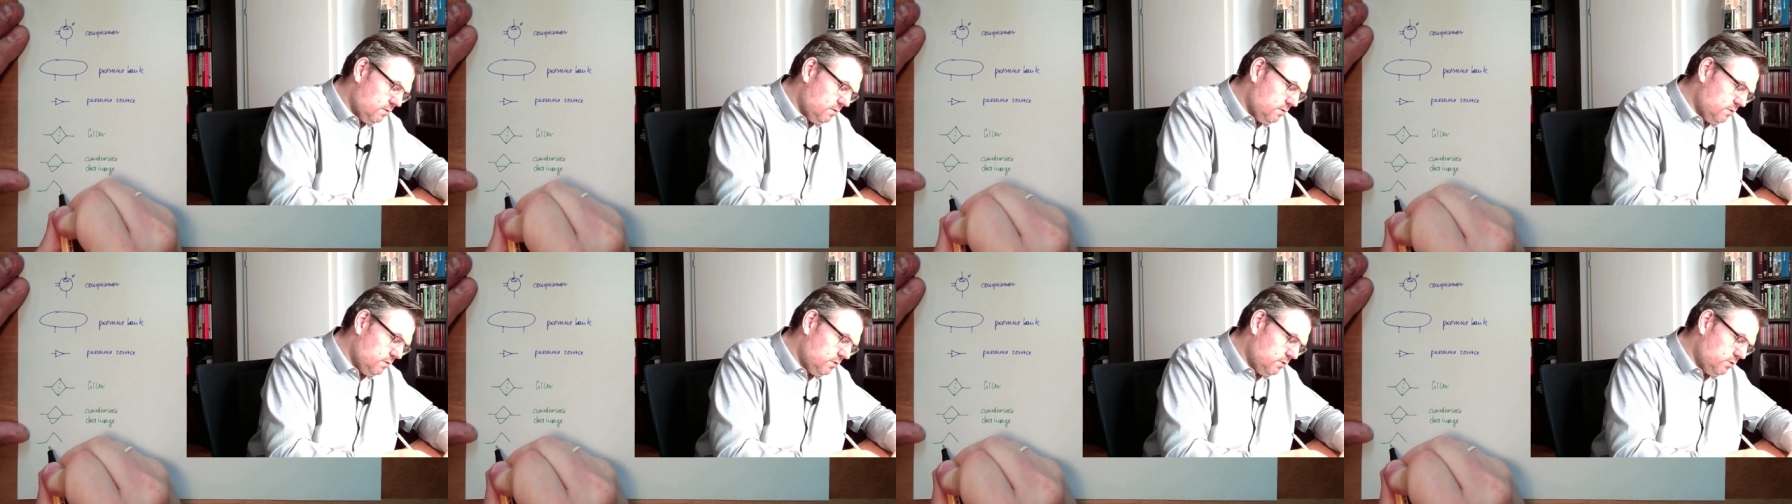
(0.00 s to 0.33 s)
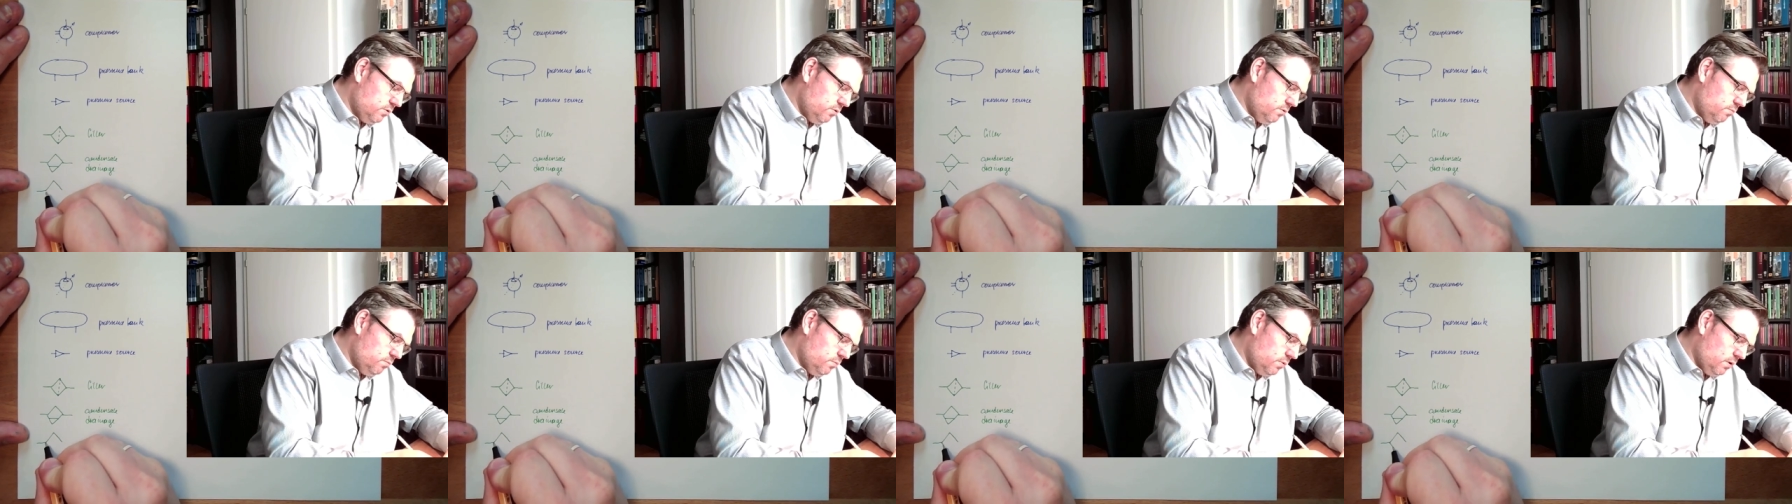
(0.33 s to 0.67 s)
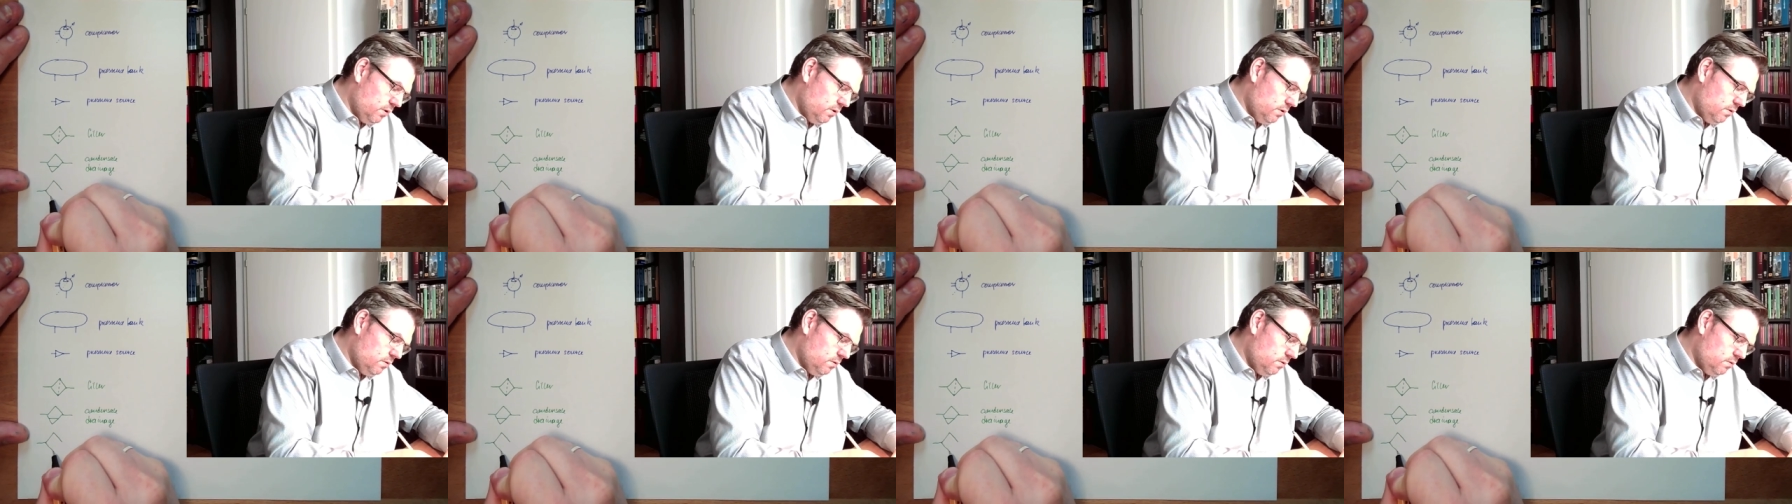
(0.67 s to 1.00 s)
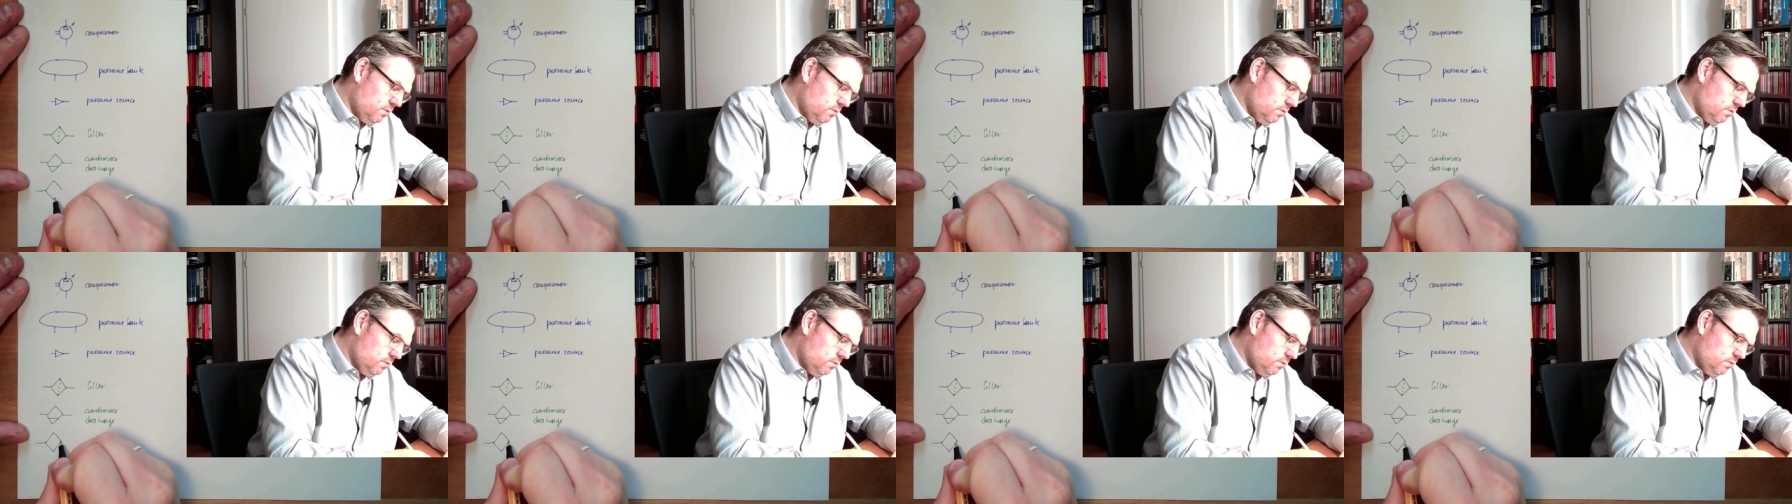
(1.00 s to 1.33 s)
Symbol.
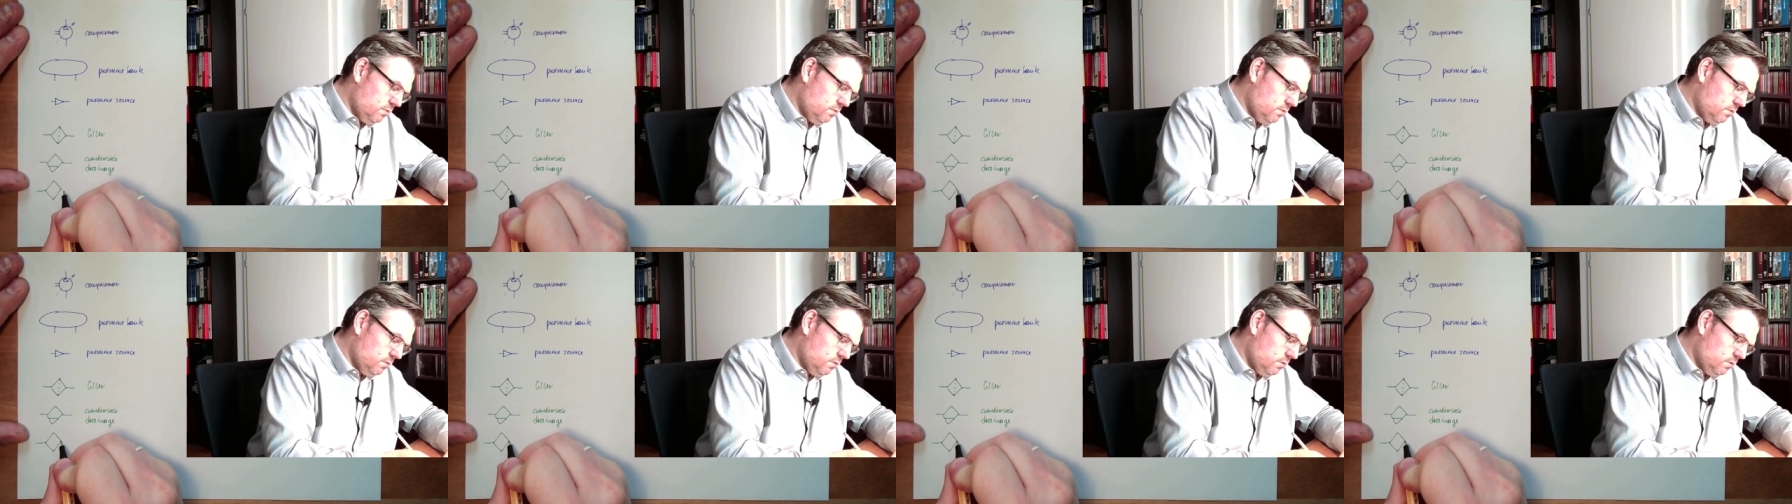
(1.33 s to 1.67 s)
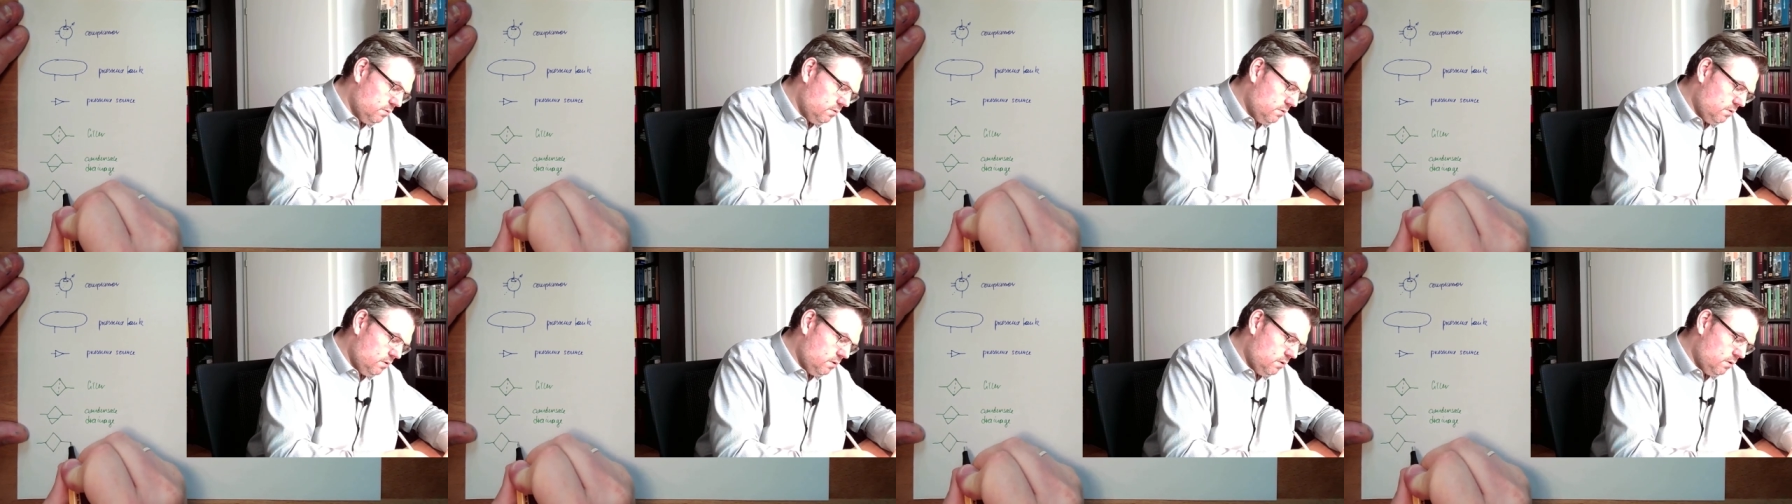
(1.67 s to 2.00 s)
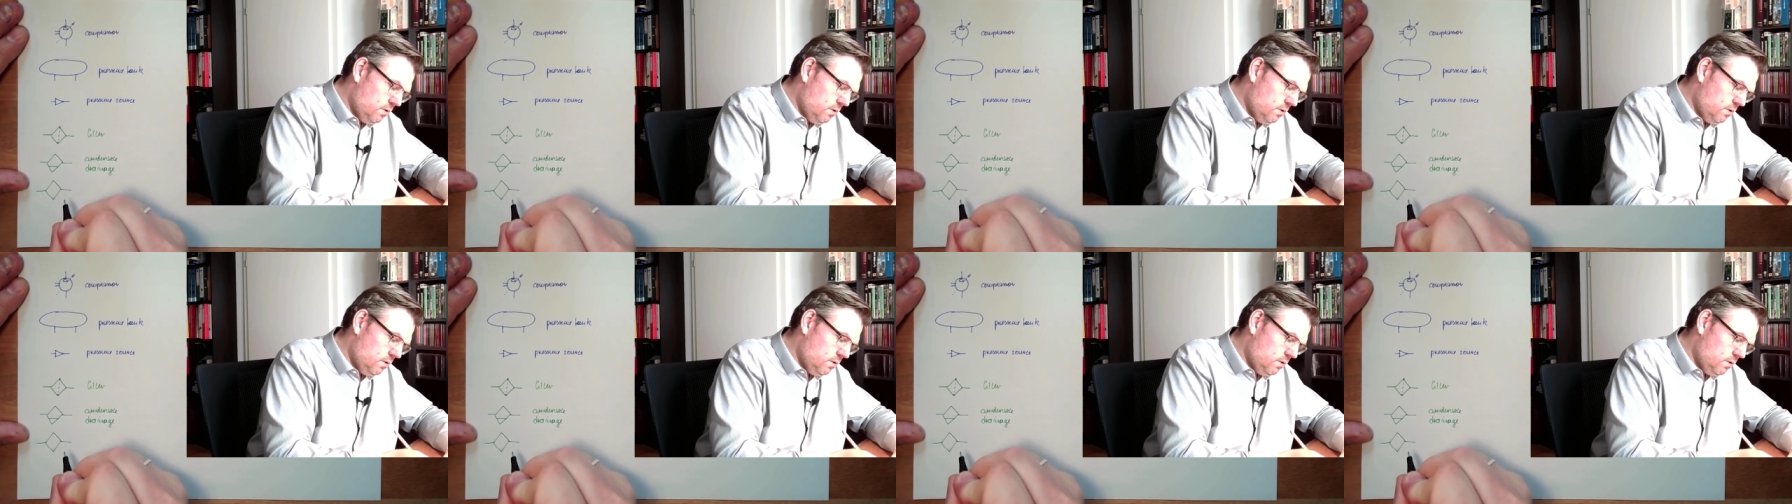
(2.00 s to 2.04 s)
Hmm.